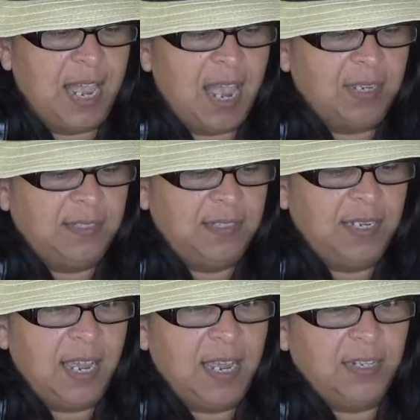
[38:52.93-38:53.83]

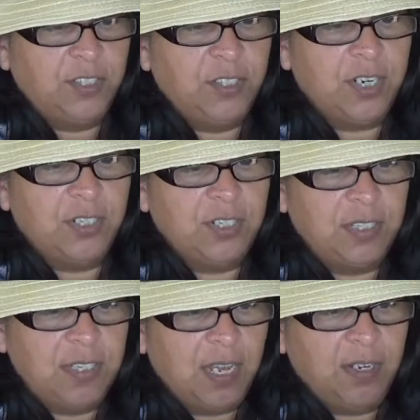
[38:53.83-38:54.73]
SDA church
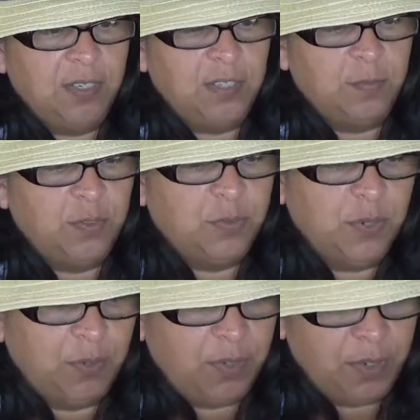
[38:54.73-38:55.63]
to tell you some
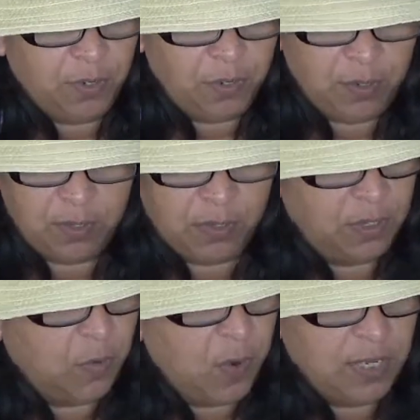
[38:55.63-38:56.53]
truth, you're
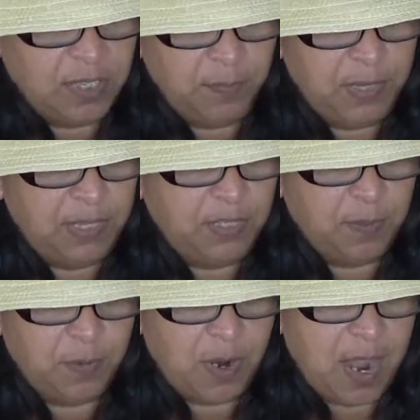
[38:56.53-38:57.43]
going to be
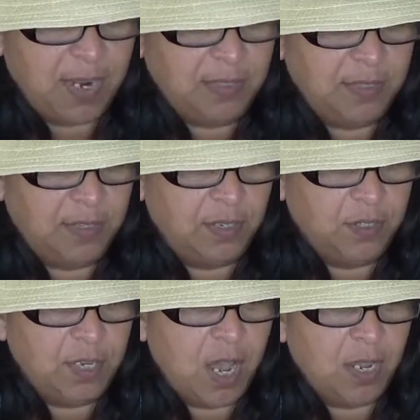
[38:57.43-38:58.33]
surprised.
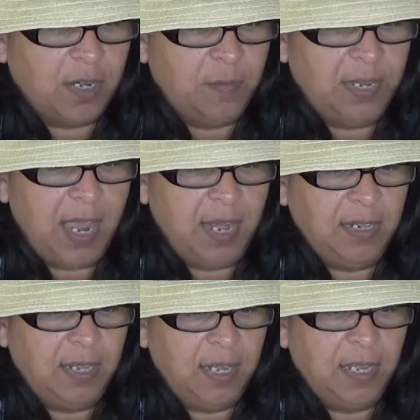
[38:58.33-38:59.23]
There's not going to be
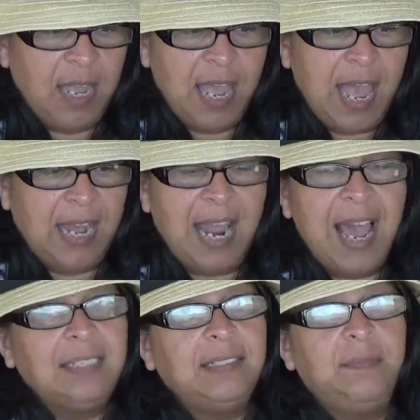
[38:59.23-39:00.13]
anything, and
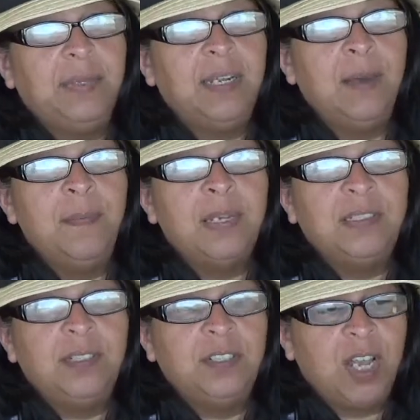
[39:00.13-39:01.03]
hasn't been a
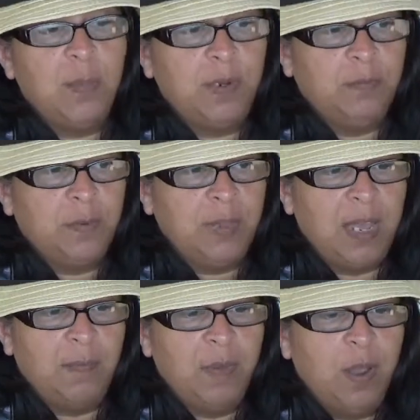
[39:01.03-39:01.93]
message coming from
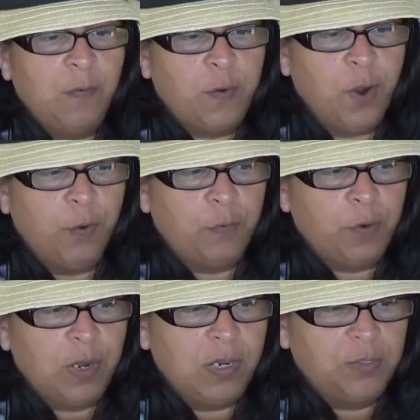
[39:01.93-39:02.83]
them for
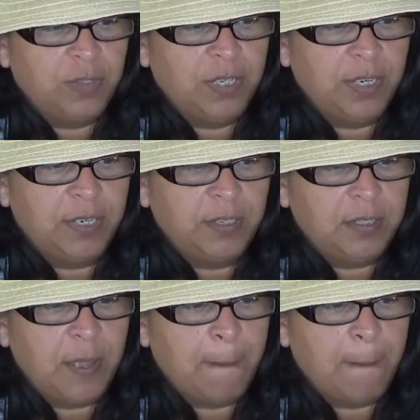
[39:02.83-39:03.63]
over 100 years.